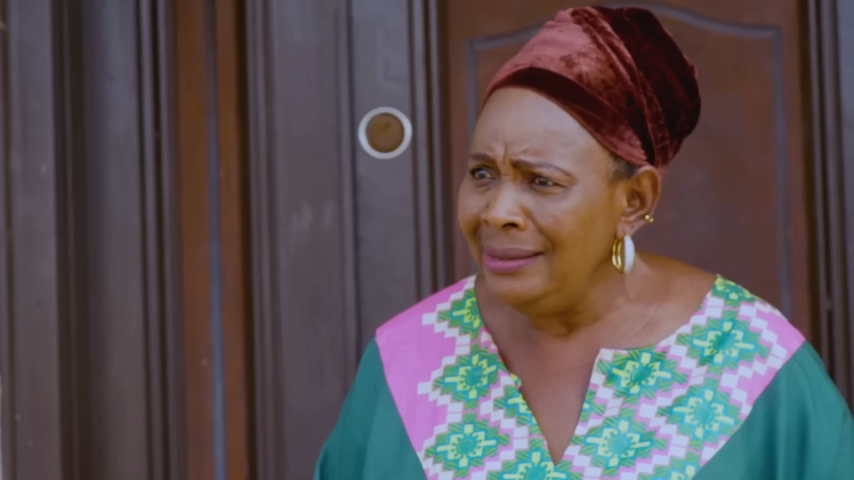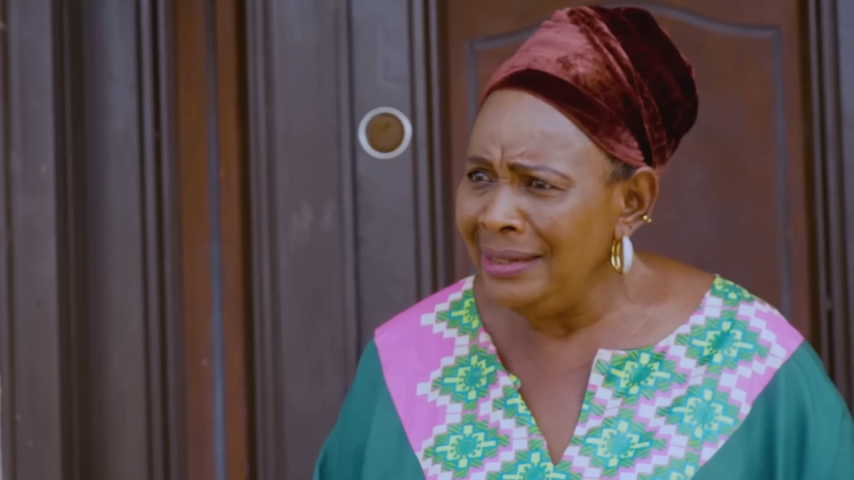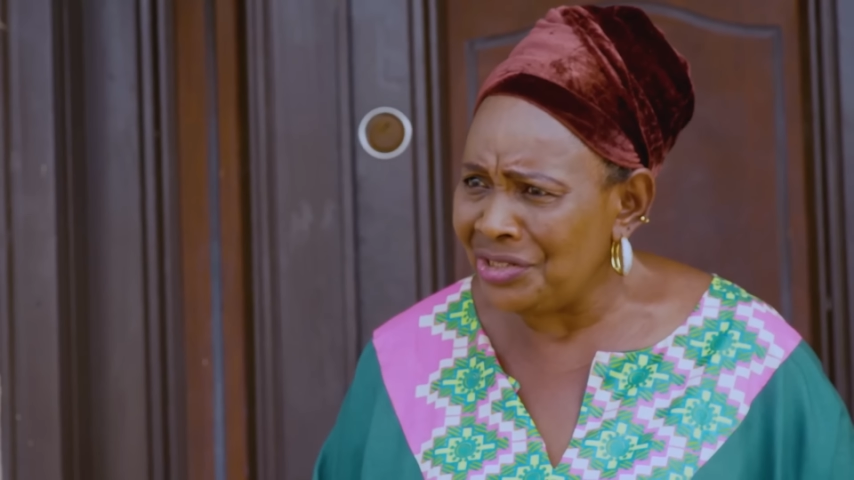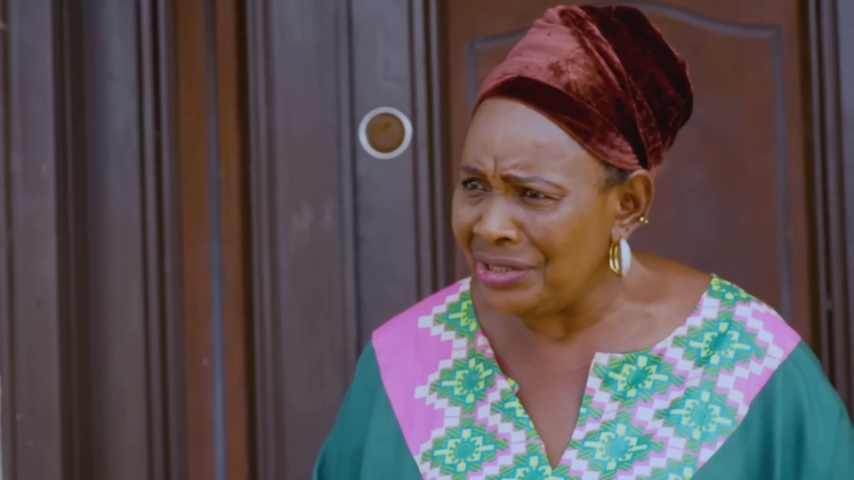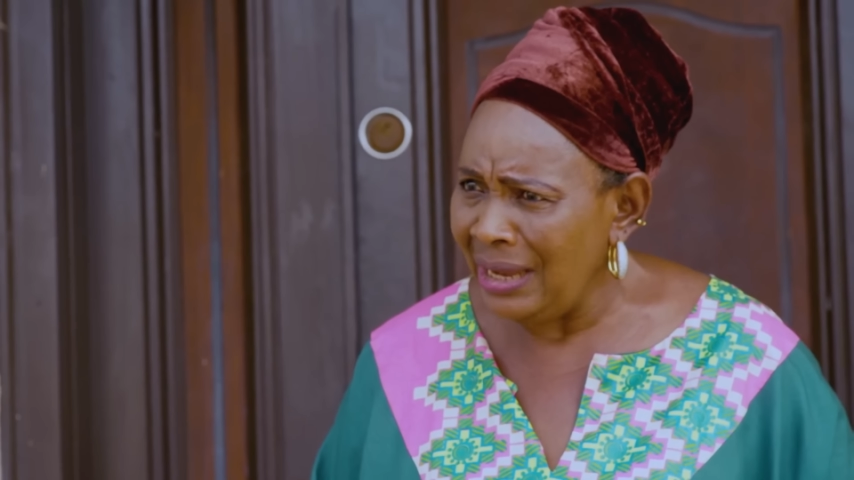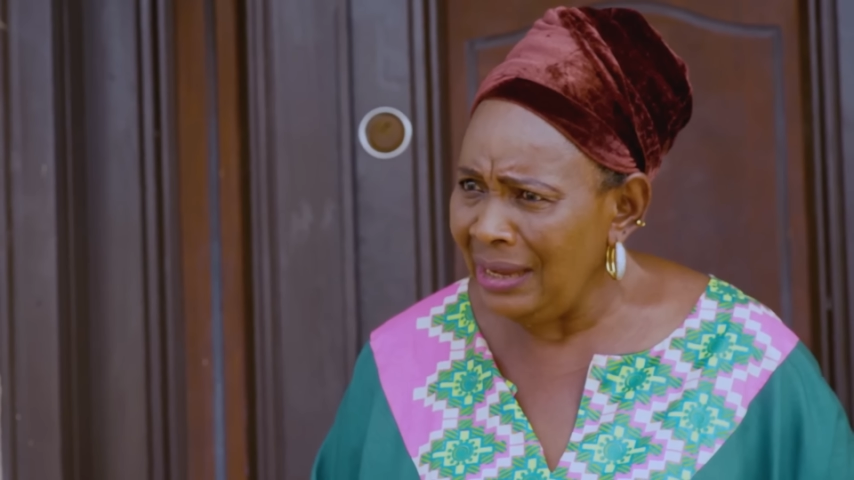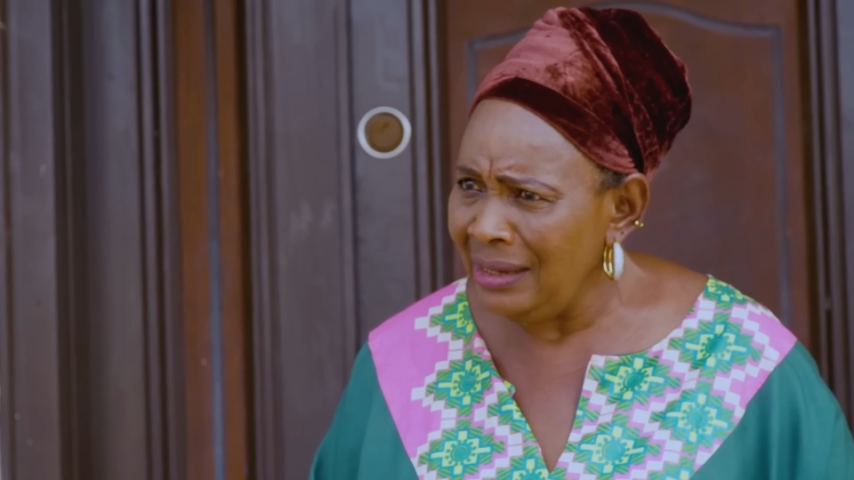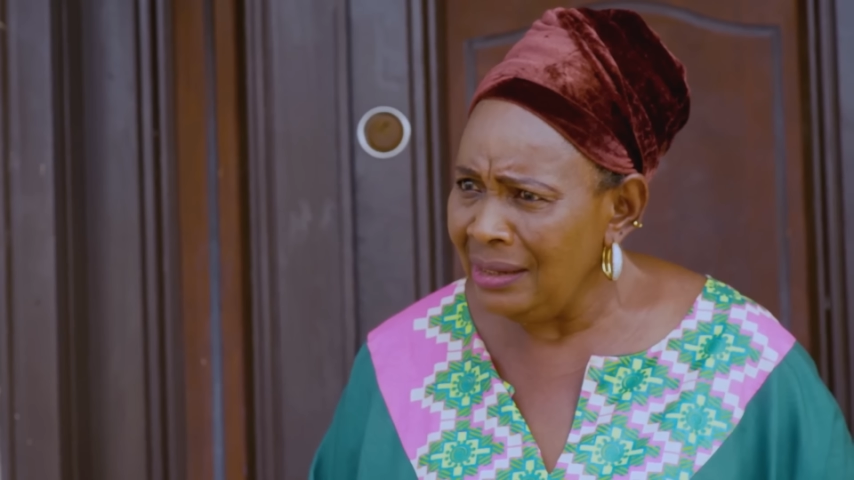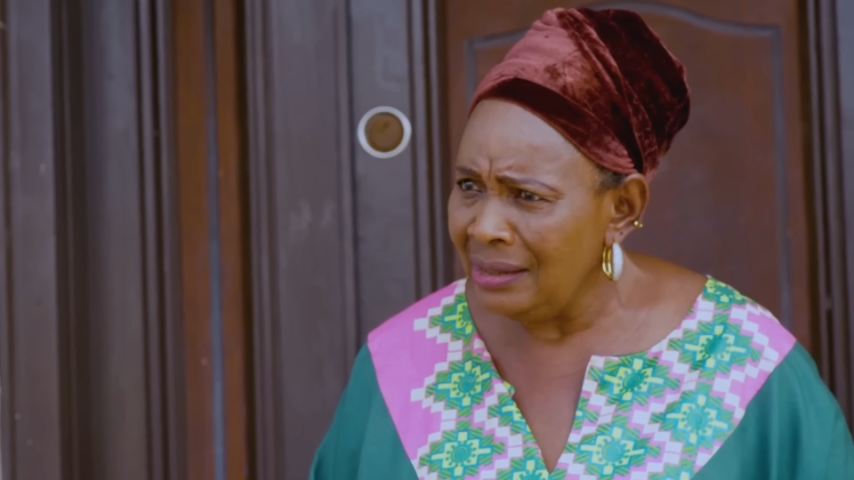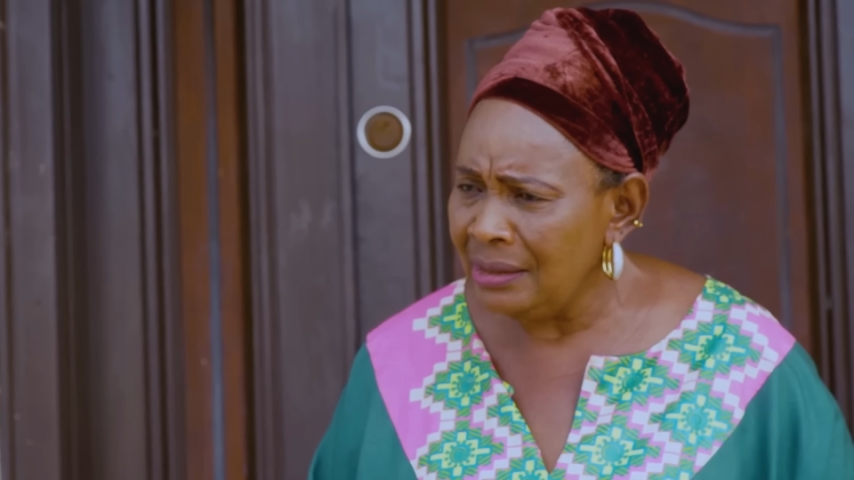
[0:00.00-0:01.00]

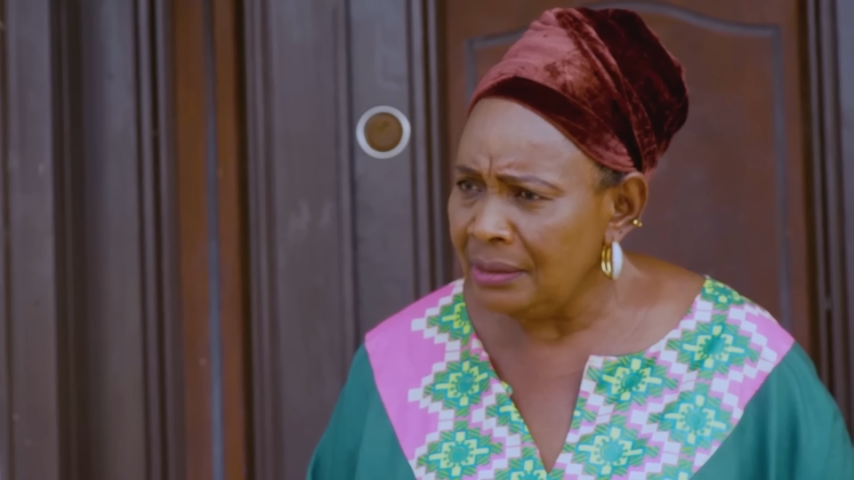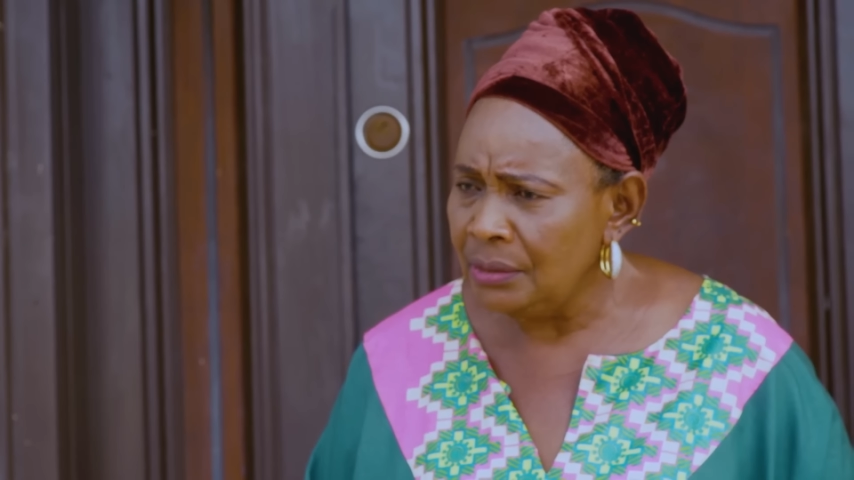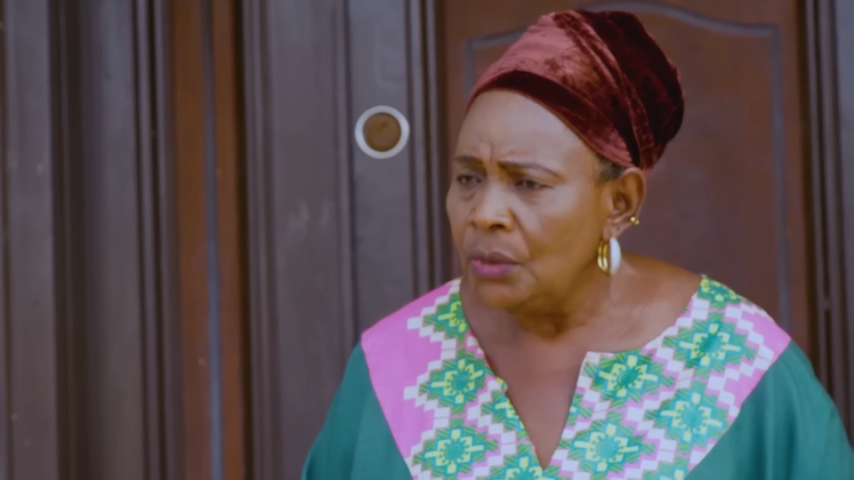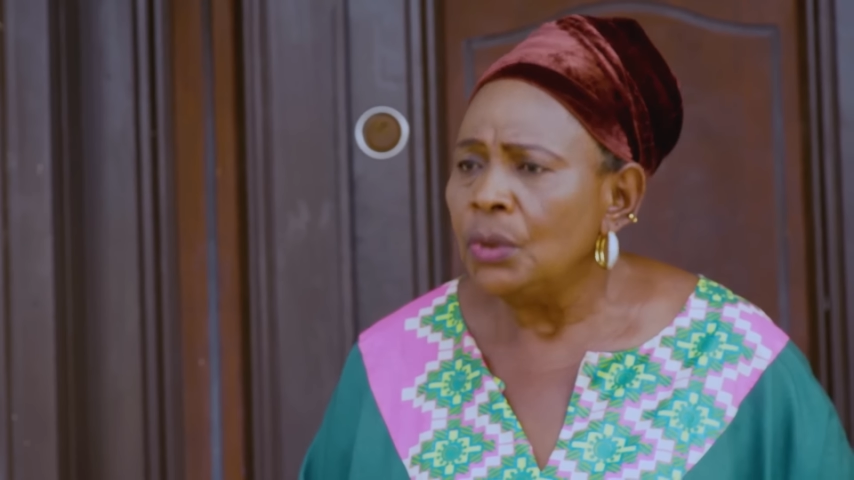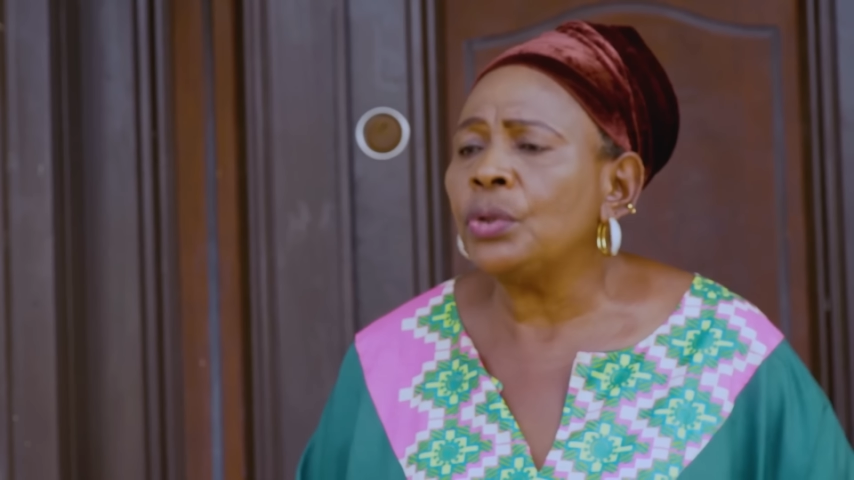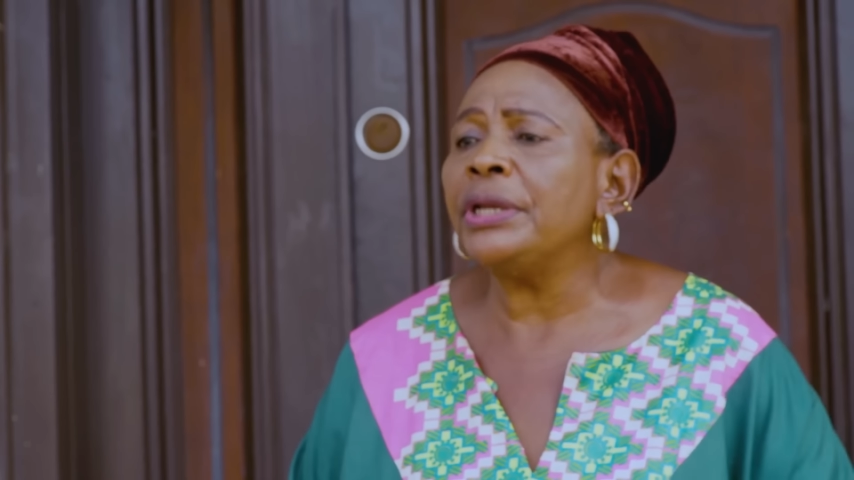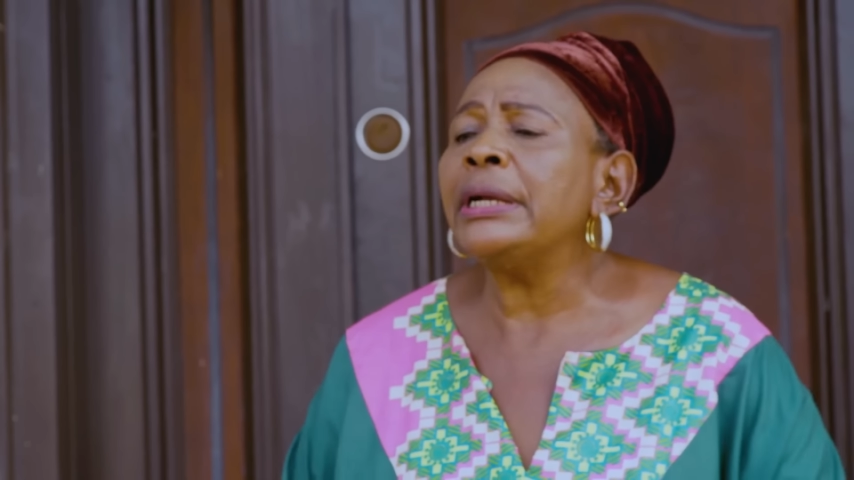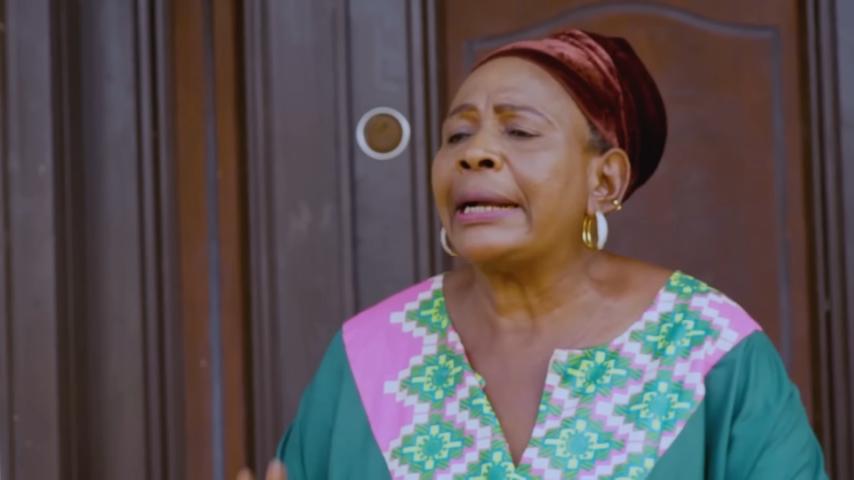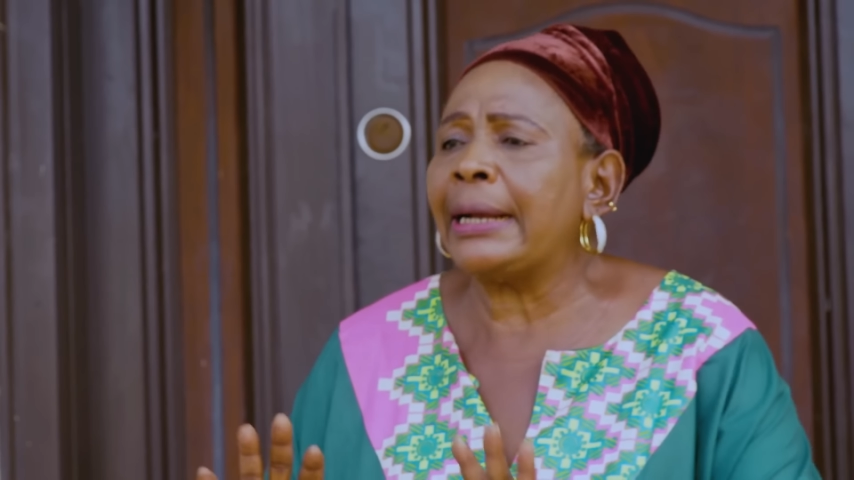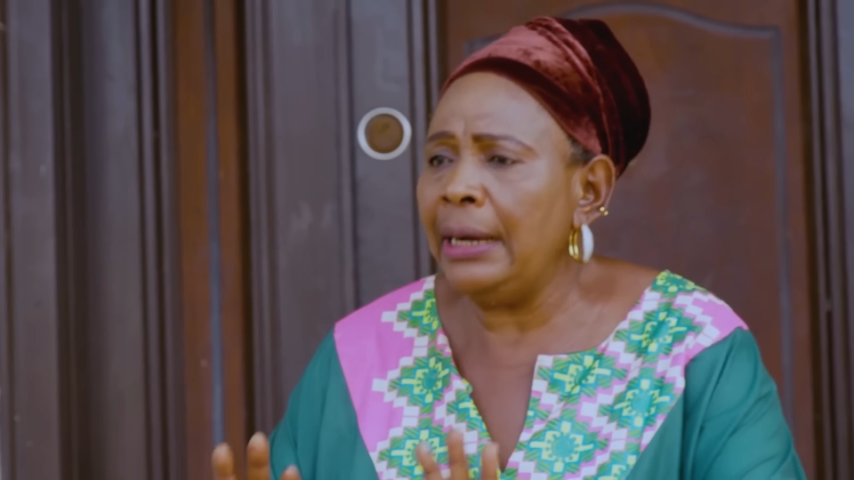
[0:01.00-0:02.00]
Licia, okay,